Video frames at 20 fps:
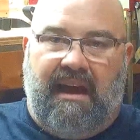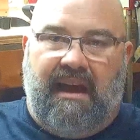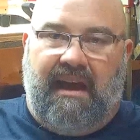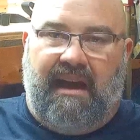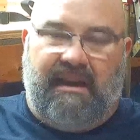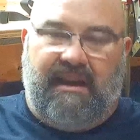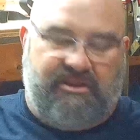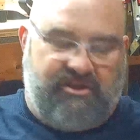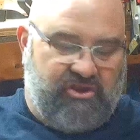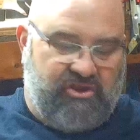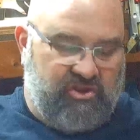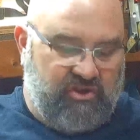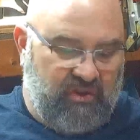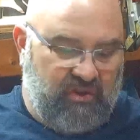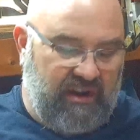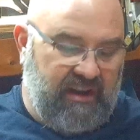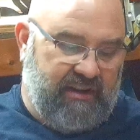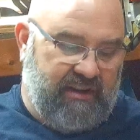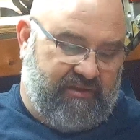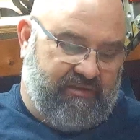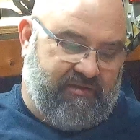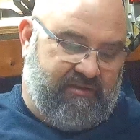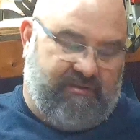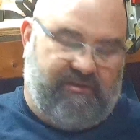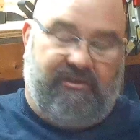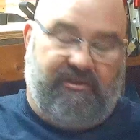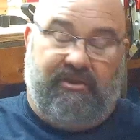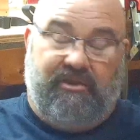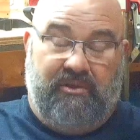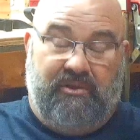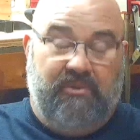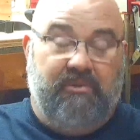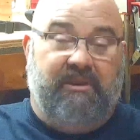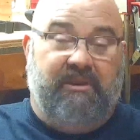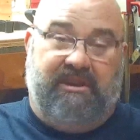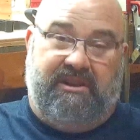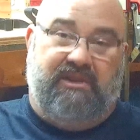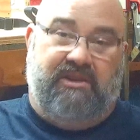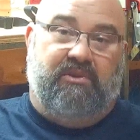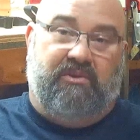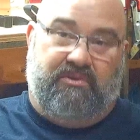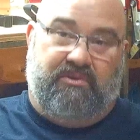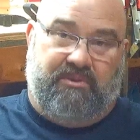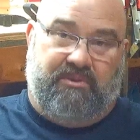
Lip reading: I stretched the new recoil